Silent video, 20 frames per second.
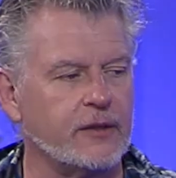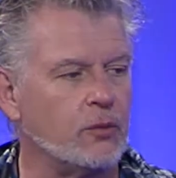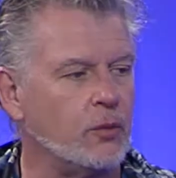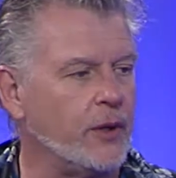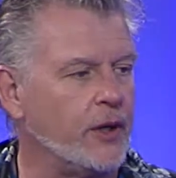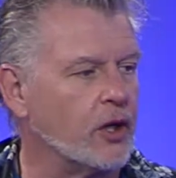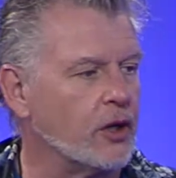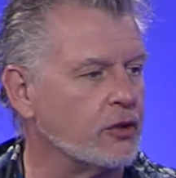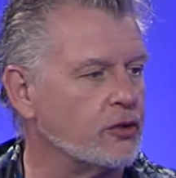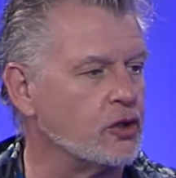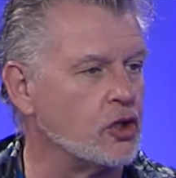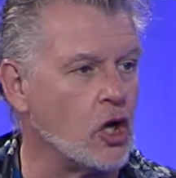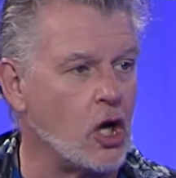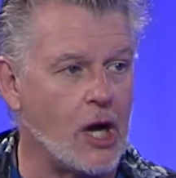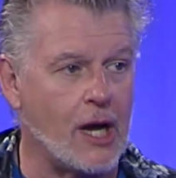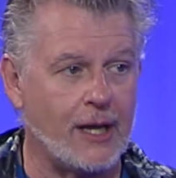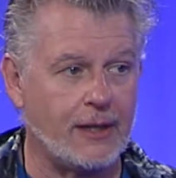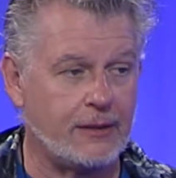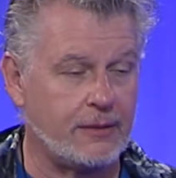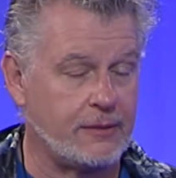we are
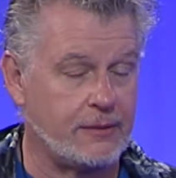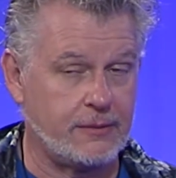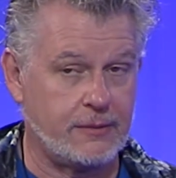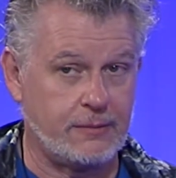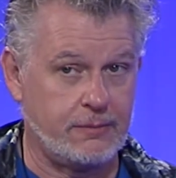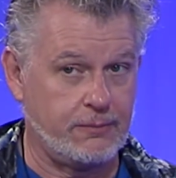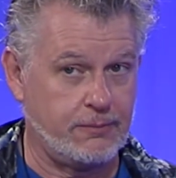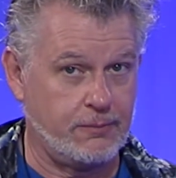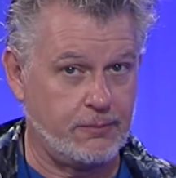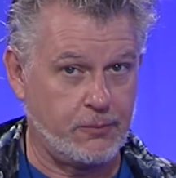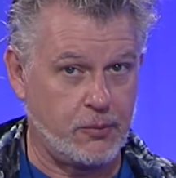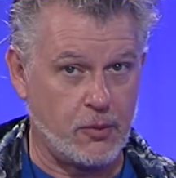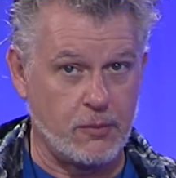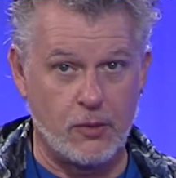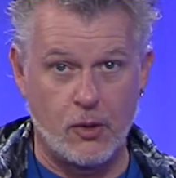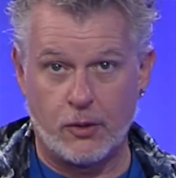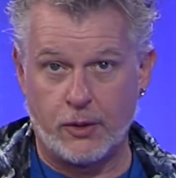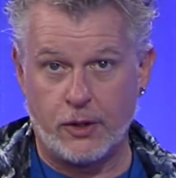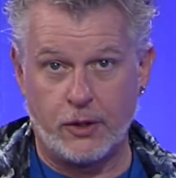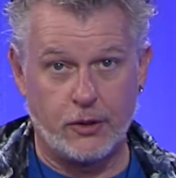not
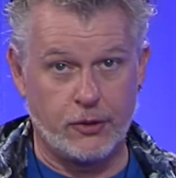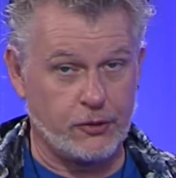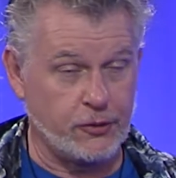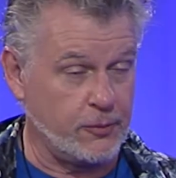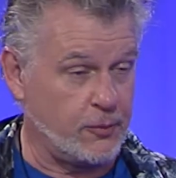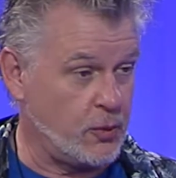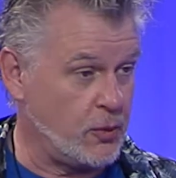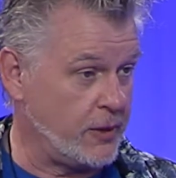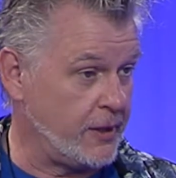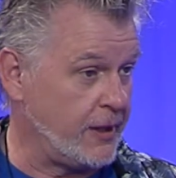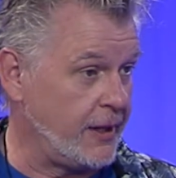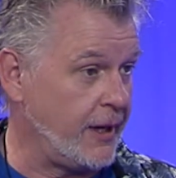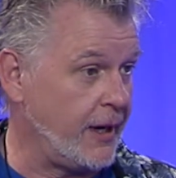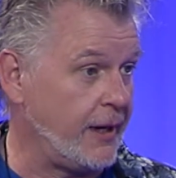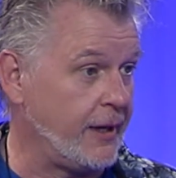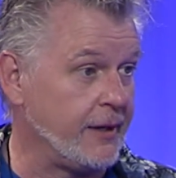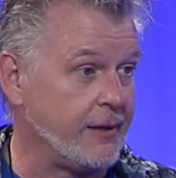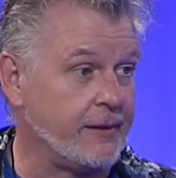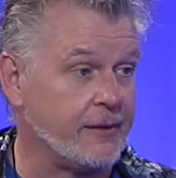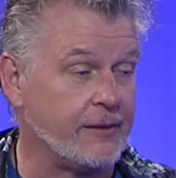promoting or supporting
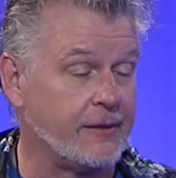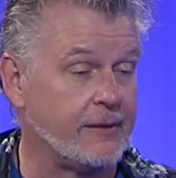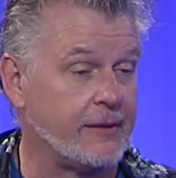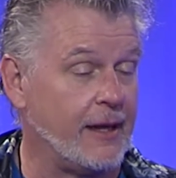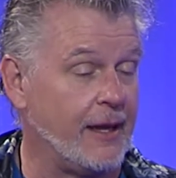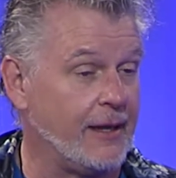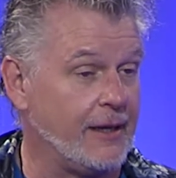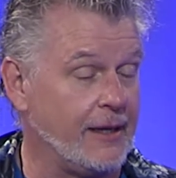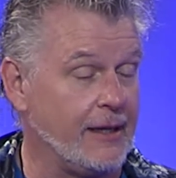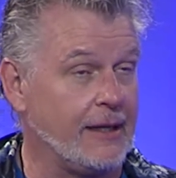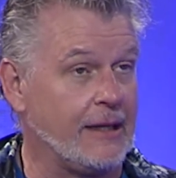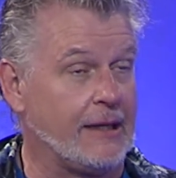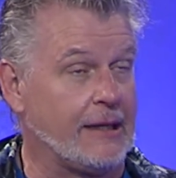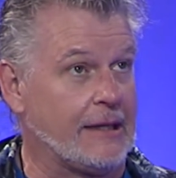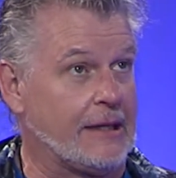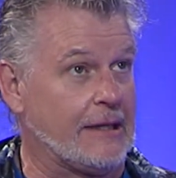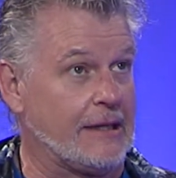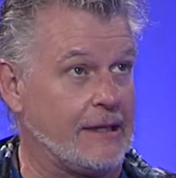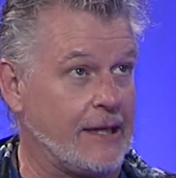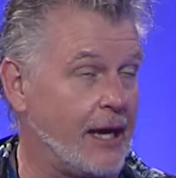any
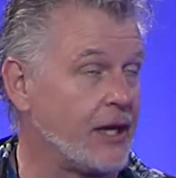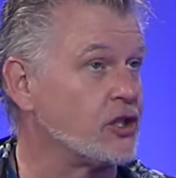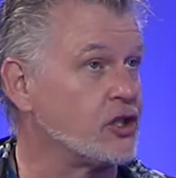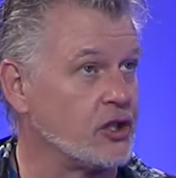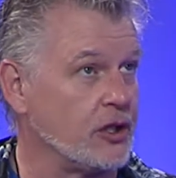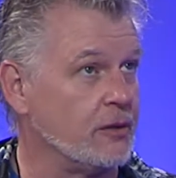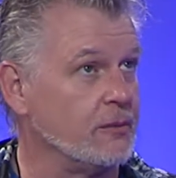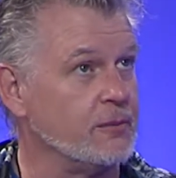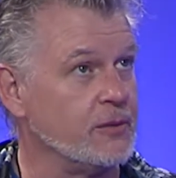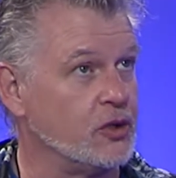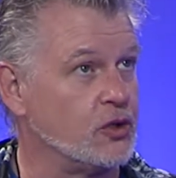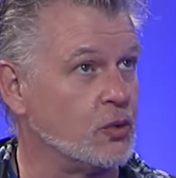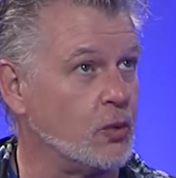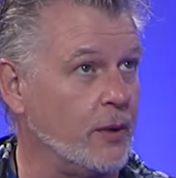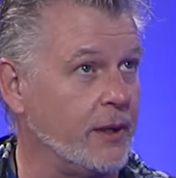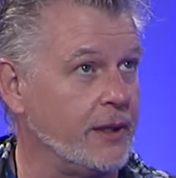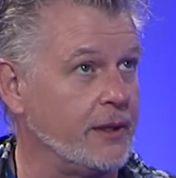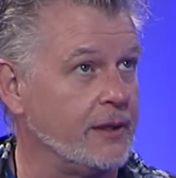connection between